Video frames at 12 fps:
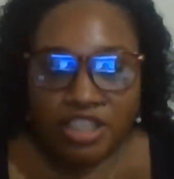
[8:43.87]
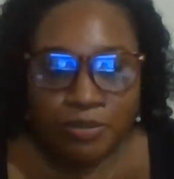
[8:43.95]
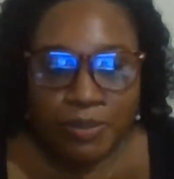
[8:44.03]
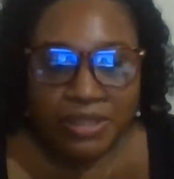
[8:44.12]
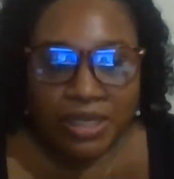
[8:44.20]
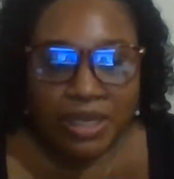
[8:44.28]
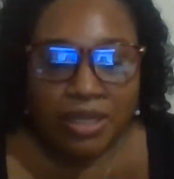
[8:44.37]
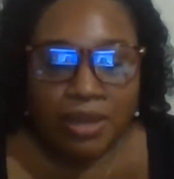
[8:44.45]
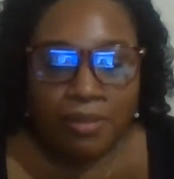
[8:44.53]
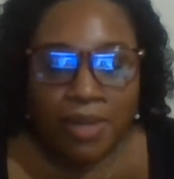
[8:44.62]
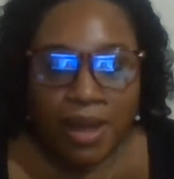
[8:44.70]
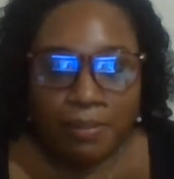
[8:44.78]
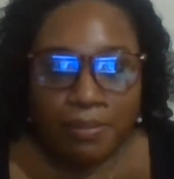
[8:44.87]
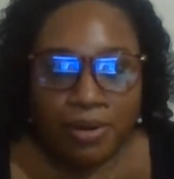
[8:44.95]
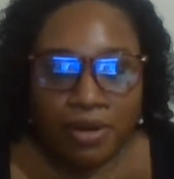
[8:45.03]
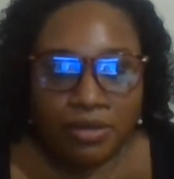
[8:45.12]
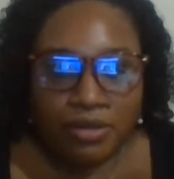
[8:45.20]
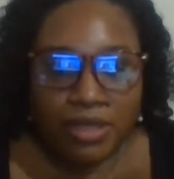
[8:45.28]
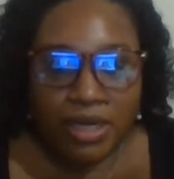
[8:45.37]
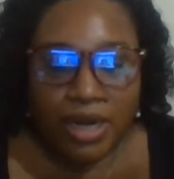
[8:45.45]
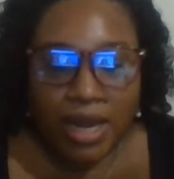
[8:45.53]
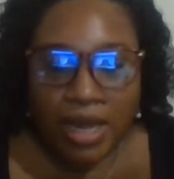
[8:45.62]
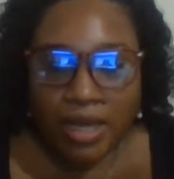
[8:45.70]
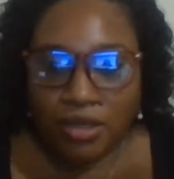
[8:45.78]
There's this particular map
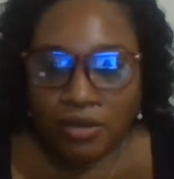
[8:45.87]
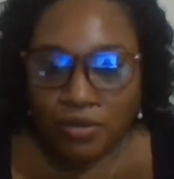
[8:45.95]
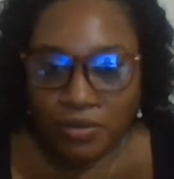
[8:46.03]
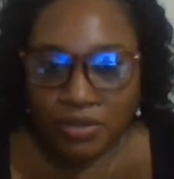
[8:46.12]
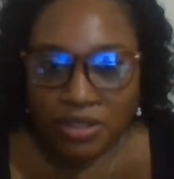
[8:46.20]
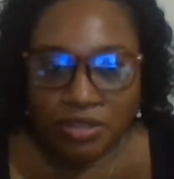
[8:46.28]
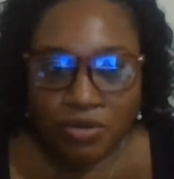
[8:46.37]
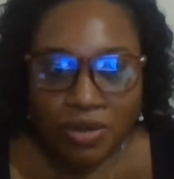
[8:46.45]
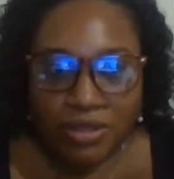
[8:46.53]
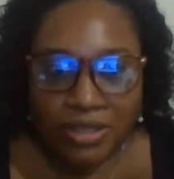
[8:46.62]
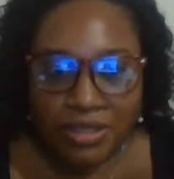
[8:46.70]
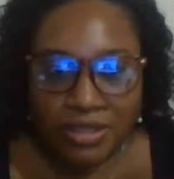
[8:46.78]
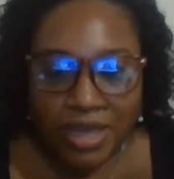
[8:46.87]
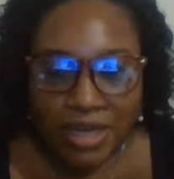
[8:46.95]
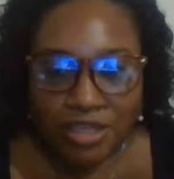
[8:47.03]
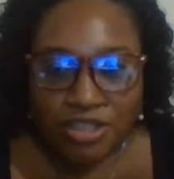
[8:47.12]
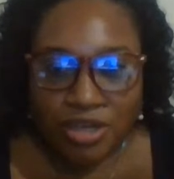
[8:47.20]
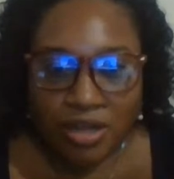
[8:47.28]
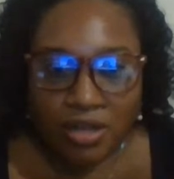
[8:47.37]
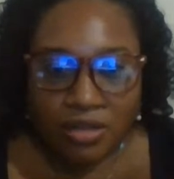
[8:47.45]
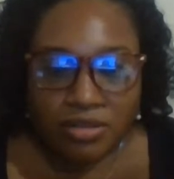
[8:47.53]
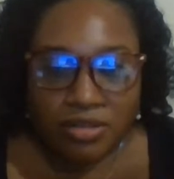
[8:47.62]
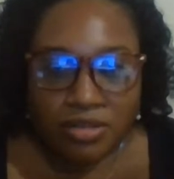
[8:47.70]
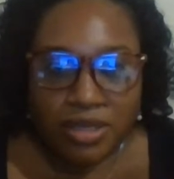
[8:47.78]
book that I use. It's called the
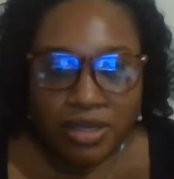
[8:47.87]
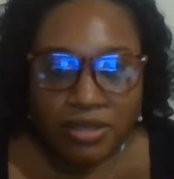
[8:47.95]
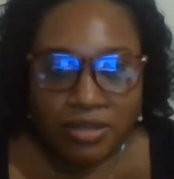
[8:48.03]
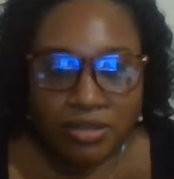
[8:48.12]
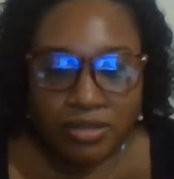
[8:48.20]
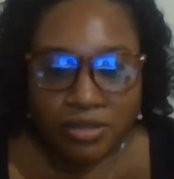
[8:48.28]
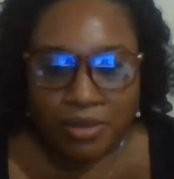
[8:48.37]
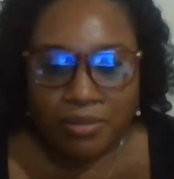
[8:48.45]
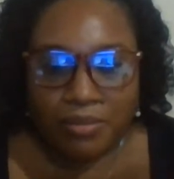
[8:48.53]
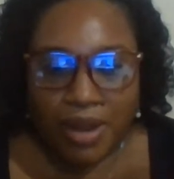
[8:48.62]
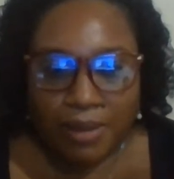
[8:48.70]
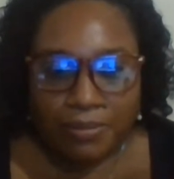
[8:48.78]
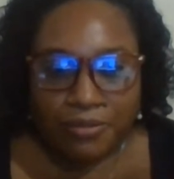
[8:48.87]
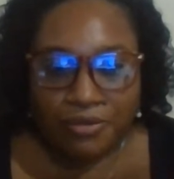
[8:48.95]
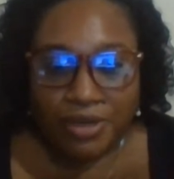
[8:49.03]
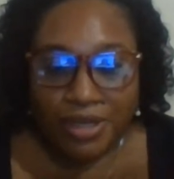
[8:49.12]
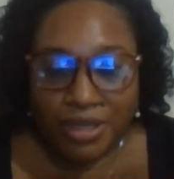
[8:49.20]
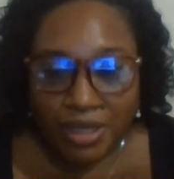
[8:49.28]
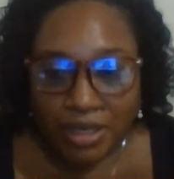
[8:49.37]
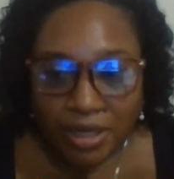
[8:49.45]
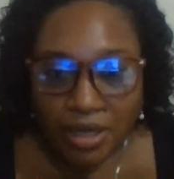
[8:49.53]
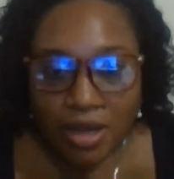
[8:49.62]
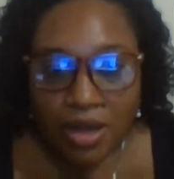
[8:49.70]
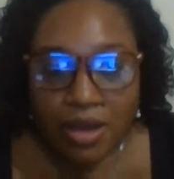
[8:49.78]
Essential Skills to Map
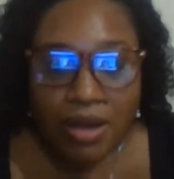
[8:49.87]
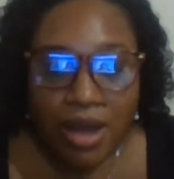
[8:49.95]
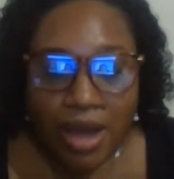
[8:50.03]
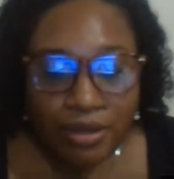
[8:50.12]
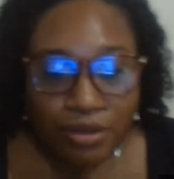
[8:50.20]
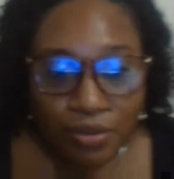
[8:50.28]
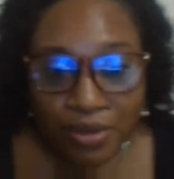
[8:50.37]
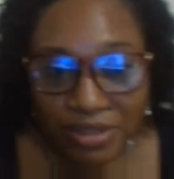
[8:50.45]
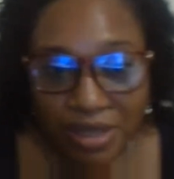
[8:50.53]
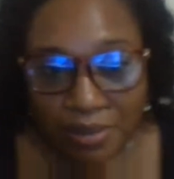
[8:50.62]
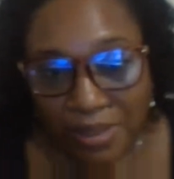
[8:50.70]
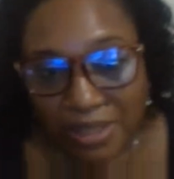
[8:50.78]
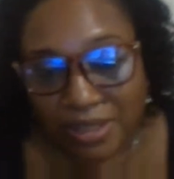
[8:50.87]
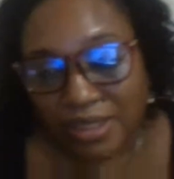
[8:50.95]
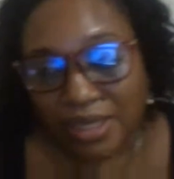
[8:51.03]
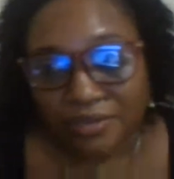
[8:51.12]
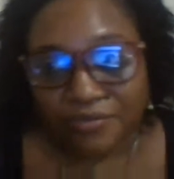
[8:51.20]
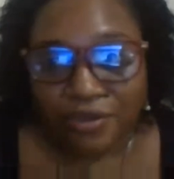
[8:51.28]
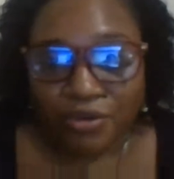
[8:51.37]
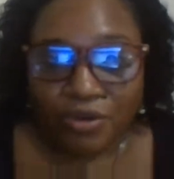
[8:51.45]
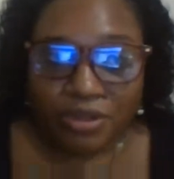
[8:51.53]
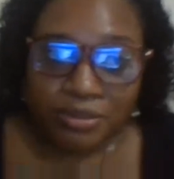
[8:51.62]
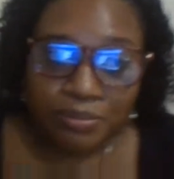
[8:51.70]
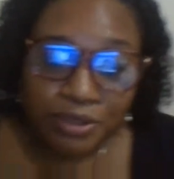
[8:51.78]
Reading. I know it's a bit
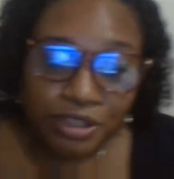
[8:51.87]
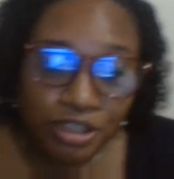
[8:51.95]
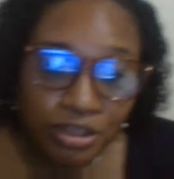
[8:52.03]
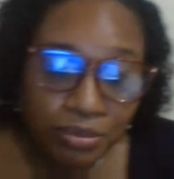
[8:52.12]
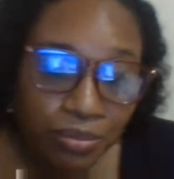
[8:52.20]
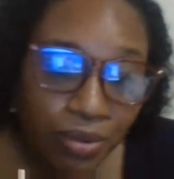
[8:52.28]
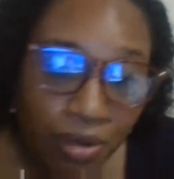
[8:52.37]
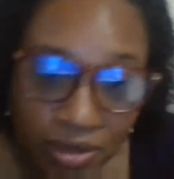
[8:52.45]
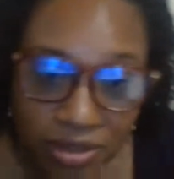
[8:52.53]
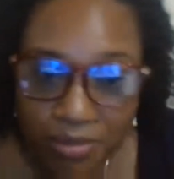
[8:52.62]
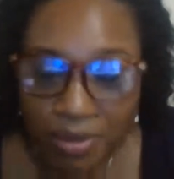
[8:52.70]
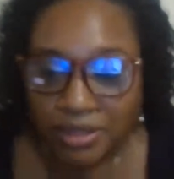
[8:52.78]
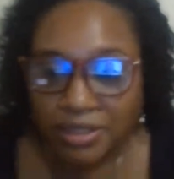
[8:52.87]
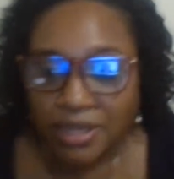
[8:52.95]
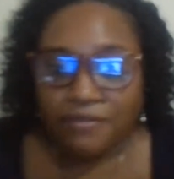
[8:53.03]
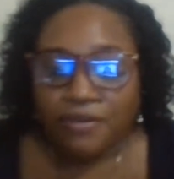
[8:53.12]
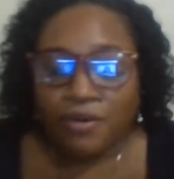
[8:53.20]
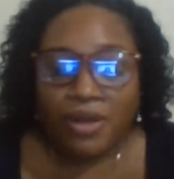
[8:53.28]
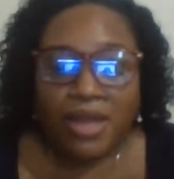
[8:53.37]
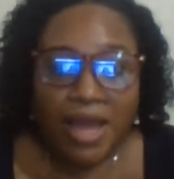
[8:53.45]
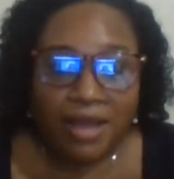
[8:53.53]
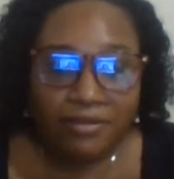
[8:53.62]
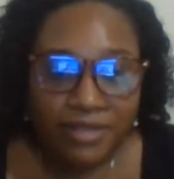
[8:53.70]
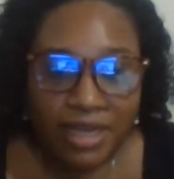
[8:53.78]
late for you all to purchase books, but if
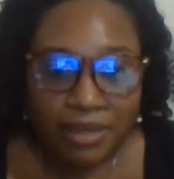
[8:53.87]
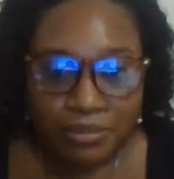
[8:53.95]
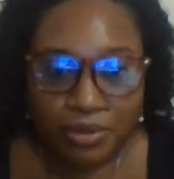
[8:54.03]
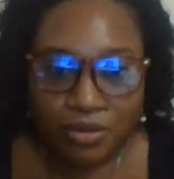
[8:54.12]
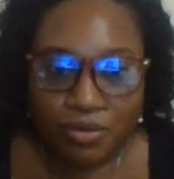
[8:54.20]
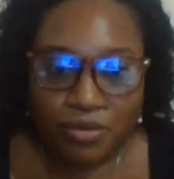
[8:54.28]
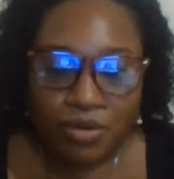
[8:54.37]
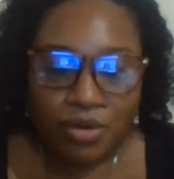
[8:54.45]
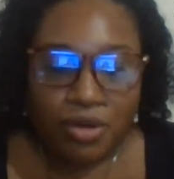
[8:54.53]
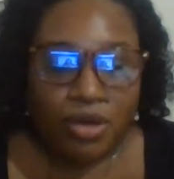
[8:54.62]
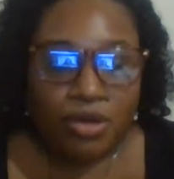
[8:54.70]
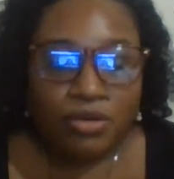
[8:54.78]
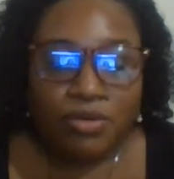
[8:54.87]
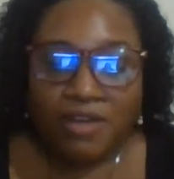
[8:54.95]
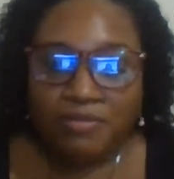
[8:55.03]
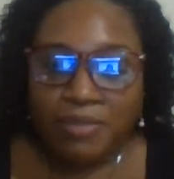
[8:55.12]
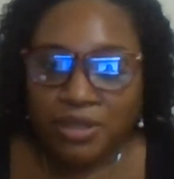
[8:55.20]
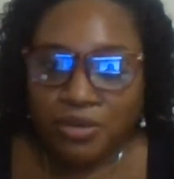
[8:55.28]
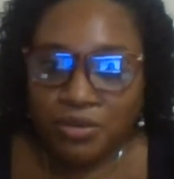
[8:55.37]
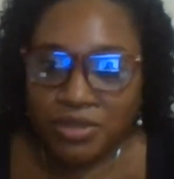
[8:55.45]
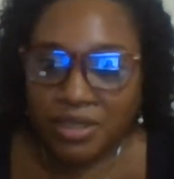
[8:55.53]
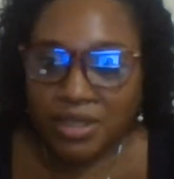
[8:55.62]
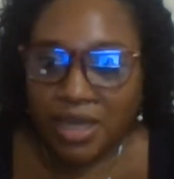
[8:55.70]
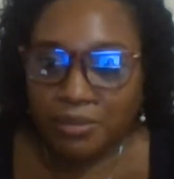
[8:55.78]
you all have that book or you have
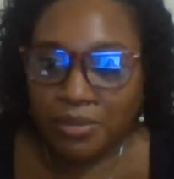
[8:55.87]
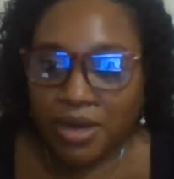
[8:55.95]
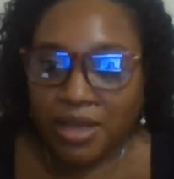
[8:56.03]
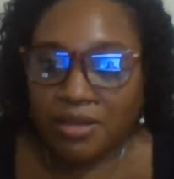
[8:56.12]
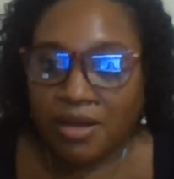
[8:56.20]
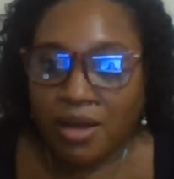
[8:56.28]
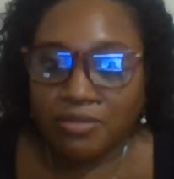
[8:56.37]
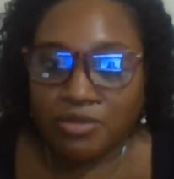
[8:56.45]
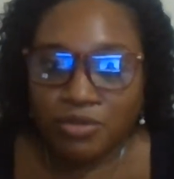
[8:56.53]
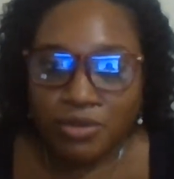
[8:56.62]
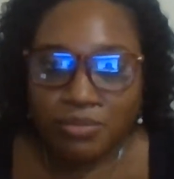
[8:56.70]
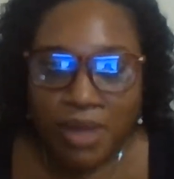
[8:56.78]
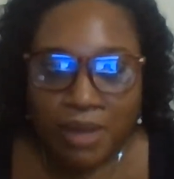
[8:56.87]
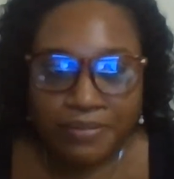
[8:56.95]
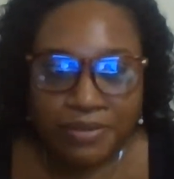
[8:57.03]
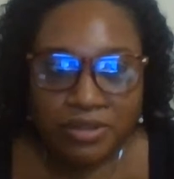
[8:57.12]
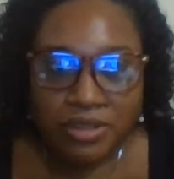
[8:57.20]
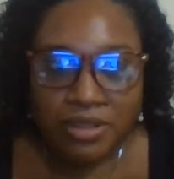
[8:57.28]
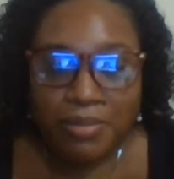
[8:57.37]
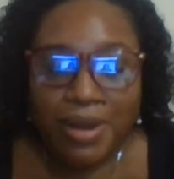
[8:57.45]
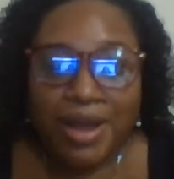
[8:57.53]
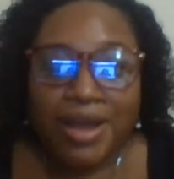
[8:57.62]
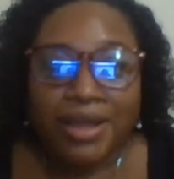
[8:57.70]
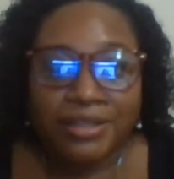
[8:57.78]
been using that book, it comes with maps to
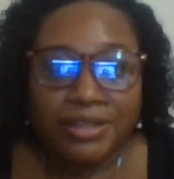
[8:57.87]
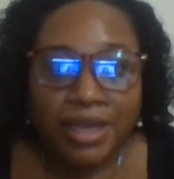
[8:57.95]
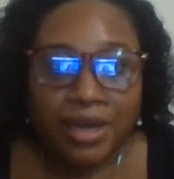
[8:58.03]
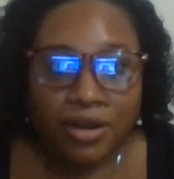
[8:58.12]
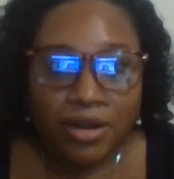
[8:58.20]
the back, and